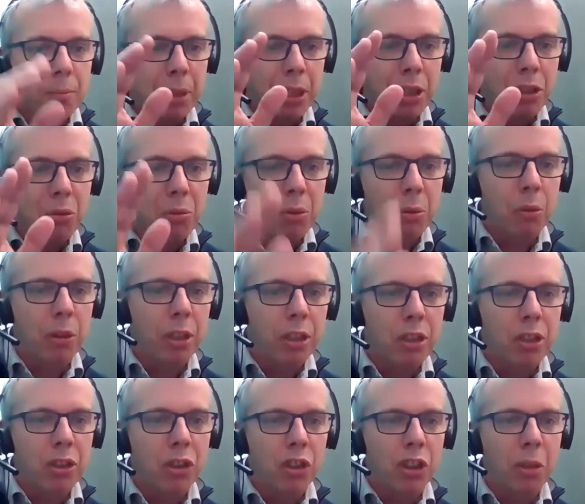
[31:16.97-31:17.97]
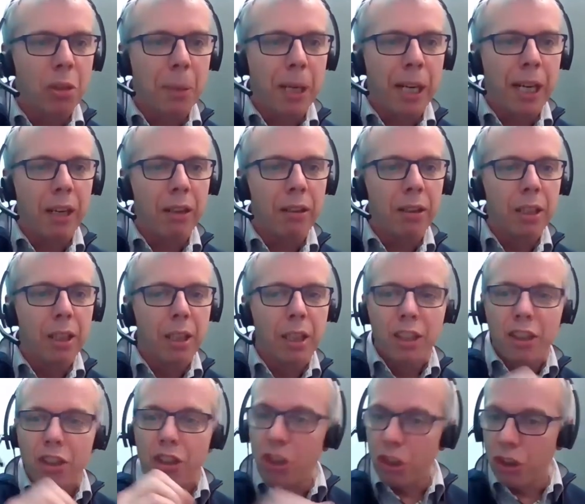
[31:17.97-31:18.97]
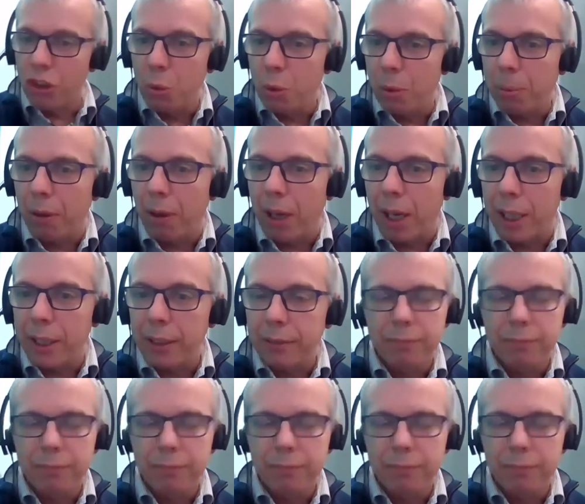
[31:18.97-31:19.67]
because we wanted to talk about, should you apply,